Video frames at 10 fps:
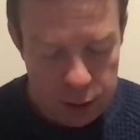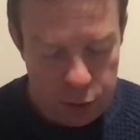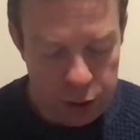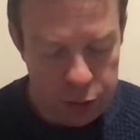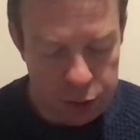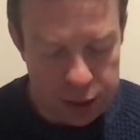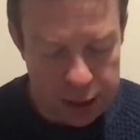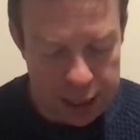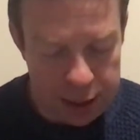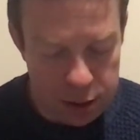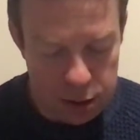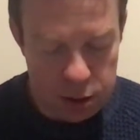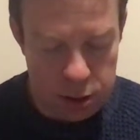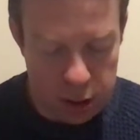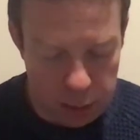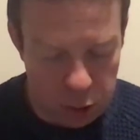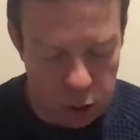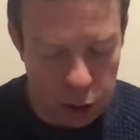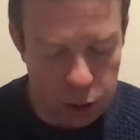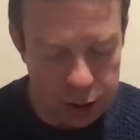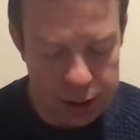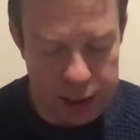faithful to the end to him who conquers